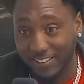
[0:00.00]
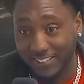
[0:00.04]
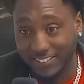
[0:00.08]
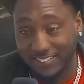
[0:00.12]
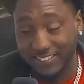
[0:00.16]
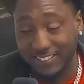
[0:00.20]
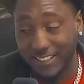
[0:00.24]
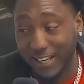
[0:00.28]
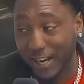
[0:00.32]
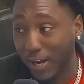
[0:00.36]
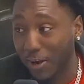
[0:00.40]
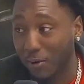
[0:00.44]

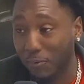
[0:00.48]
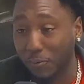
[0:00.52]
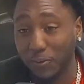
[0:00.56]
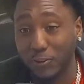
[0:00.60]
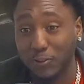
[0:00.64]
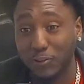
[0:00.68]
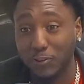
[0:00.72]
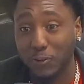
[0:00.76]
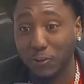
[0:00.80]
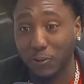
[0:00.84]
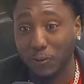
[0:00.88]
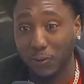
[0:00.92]
That was
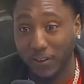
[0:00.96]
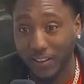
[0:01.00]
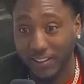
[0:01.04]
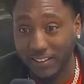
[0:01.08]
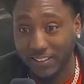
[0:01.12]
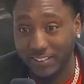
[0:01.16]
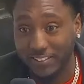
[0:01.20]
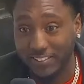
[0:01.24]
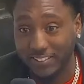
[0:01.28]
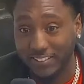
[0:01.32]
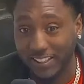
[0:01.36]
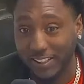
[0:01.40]

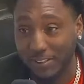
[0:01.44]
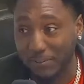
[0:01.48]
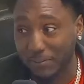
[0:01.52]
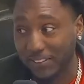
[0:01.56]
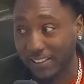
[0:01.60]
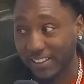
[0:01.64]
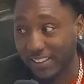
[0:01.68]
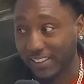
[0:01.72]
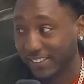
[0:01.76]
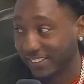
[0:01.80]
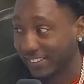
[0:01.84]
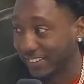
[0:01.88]
crazy. I'm
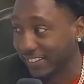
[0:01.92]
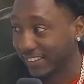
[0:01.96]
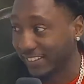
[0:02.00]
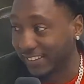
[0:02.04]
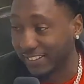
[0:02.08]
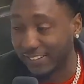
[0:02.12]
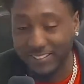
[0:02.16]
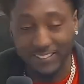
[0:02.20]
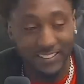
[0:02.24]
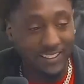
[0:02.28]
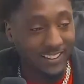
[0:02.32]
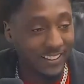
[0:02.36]
like, did
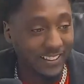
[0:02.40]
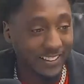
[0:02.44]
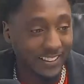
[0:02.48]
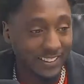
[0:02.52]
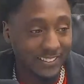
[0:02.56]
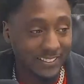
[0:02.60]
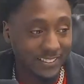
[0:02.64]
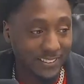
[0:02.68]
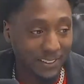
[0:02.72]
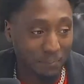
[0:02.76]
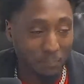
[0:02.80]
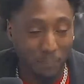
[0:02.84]

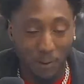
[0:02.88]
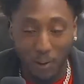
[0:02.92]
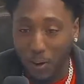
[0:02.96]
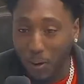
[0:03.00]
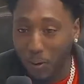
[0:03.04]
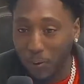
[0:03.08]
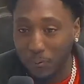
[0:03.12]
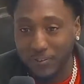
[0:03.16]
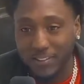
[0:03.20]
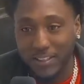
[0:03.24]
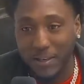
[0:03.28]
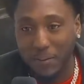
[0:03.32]

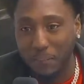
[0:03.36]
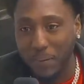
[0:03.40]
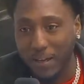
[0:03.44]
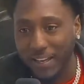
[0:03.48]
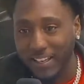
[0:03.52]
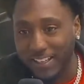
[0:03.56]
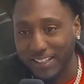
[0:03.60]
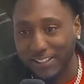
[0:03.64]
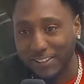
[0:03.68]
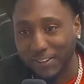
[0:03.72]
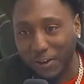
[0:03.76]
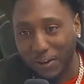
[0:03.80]
Mahomes get
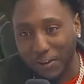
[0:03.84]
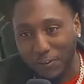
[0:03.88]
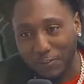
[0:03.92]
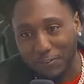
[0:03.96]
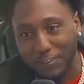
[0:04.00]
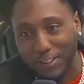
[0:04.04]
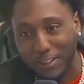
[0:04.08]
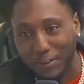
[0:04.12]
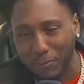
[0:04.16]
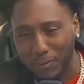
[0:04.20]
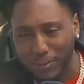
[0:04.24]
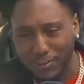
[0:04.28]
paid off?
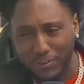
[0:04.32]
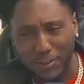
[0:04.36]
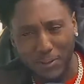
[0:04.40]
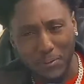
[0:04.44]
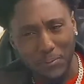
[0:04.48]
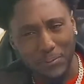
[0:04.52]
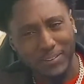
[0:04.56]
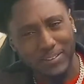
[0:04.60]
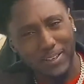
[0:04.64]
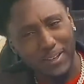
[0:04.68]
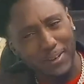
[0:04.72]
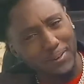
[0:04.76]
Like, what's
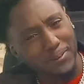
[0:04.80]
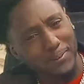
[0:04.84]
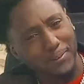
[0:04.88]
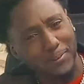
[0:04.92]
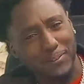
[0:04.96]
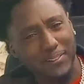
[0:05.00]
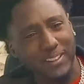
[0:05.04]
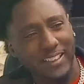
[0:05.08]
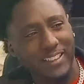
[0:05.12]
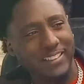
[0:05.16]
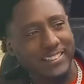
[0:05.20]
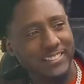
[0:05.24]
going on?
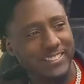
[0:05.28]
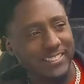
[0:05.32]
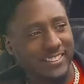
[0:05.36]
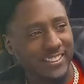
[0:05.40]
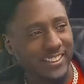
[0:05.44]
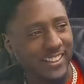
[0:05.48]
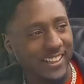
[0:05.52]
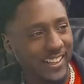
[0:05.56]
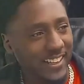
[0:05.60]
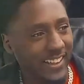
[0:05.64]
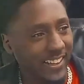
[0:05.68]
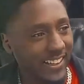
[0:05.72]
Like,
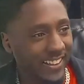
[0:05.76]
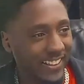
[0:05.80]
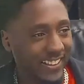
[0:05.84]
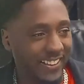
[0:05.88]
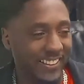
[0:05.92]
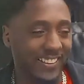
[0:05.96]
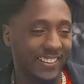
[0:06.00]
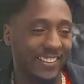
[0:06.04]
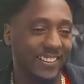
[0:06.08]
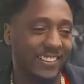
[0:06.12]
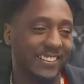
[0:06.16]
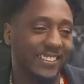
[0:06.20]
dang.
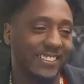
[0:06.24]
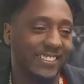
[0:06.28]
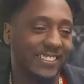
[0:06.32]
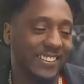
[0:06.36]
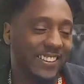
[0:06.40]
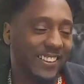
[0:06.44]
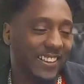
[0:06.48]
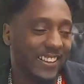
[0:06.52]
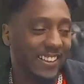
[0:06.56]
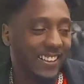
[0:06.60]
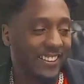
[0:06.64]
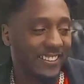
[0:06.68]

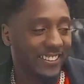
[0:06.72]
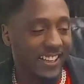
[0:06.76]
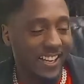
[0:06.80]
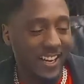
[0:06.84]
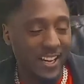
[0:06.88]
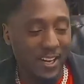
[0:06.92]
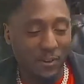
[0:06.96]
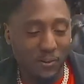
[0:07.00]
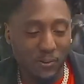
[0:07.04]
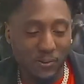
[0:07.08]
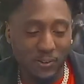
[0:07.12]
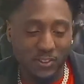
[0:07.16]
Yeah.
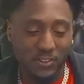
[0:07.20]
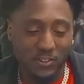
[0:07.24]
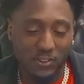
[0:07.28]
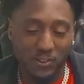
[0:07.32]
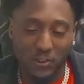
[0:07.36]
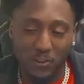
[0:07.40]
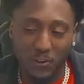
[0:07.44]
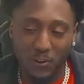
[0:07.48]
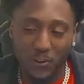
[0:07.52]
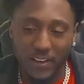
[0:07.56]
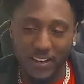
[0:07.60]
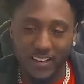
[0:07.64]
That was
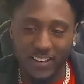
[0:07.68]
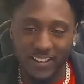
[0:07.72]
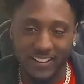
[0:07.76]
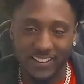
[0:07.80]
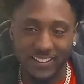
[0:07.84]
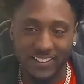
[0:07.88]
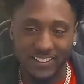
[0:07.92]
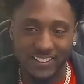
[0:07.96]
crazy.